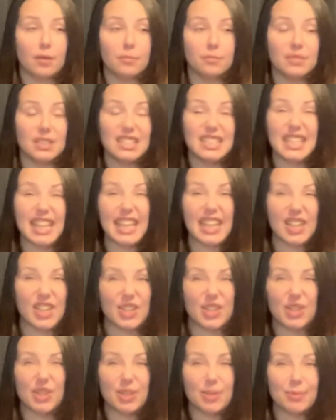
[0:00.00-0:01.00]
staying
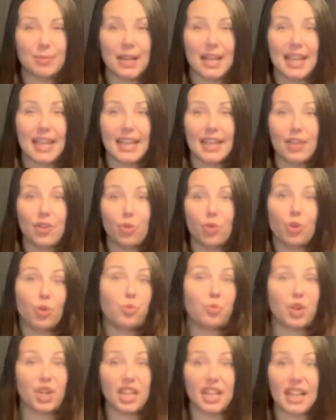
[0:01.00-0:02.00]
home, or
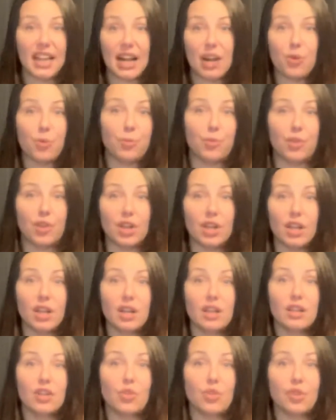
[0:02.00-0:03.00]
working out more,
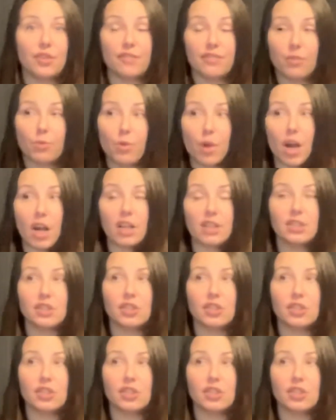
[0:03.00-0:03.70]
going for walks.